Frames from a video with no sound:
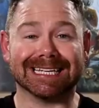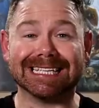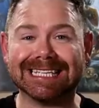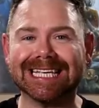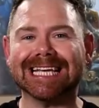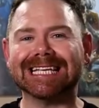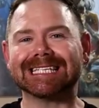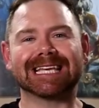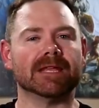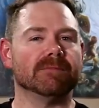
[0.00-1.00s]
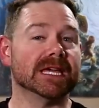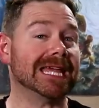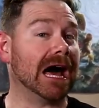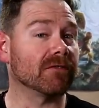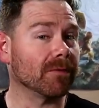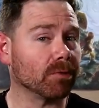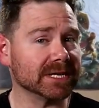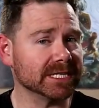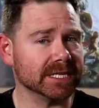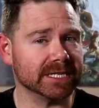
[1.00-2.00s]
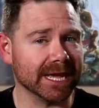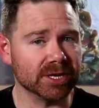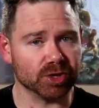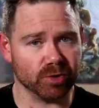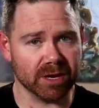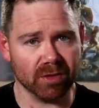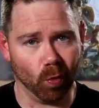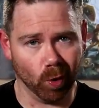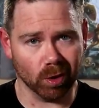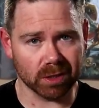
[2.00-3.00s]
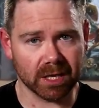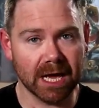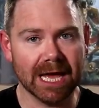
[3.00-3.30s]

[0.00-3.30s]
Disease can be an ever-present danger in the world.